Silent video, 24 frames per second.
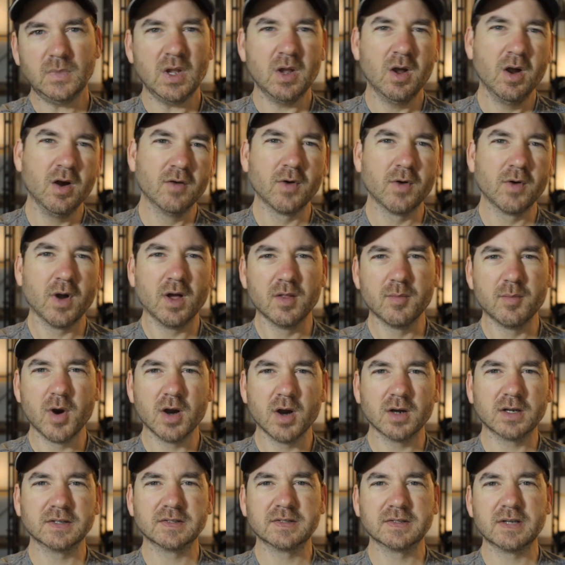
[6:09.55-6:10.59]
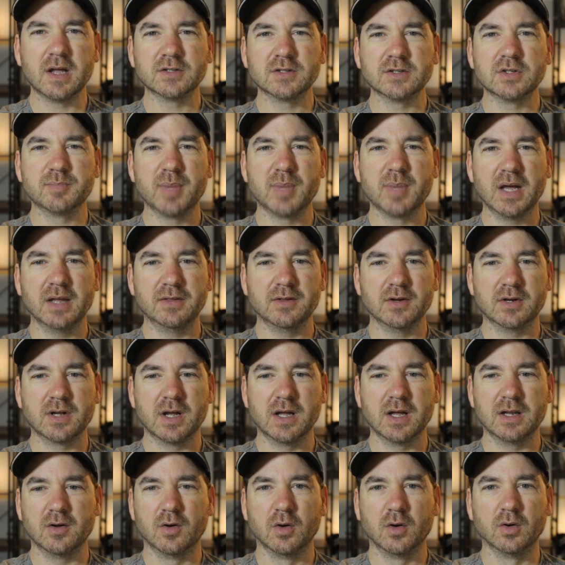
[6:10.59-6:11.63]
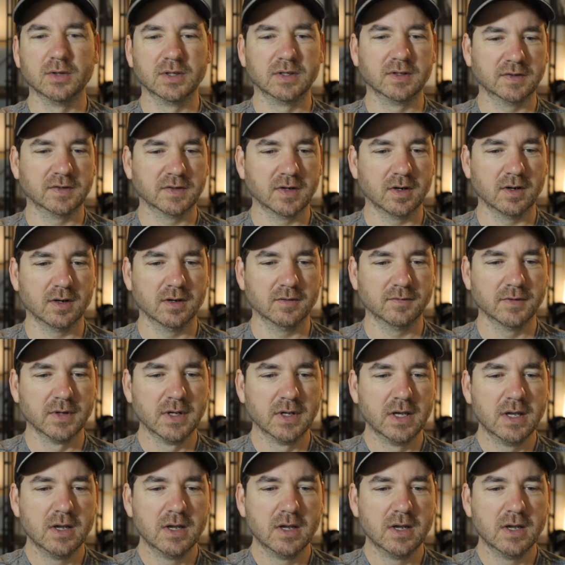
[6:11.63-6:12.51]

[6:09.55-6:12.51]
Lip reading: Overall, the market's not too bad. They're kind of holding serve.